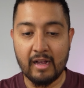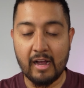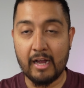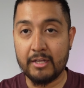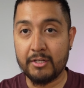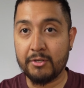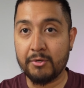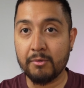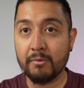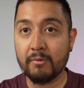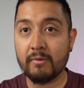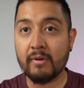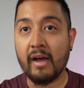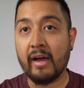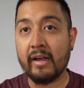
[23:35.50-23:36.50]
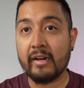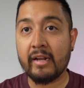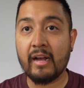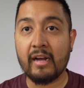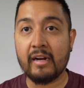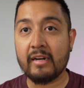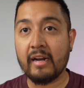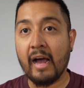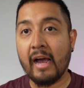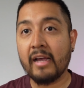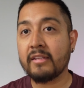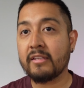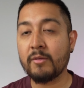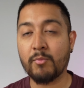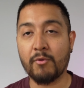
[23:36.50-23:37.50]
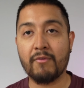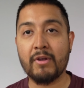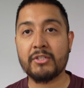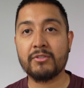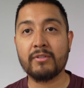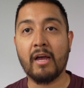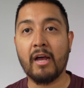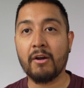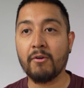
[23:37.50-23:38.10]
and you are an IT professional,